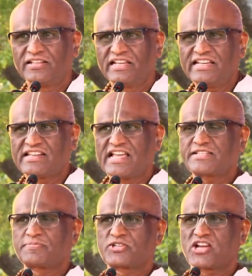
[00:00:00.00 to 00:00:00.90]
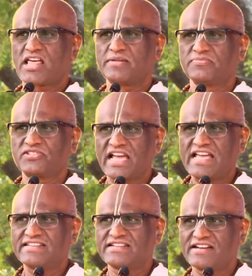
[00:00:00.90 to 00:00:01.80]
Eat nice prasadam,
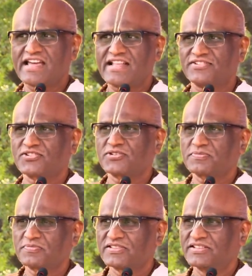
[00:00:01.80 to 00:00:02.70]
chant and dance.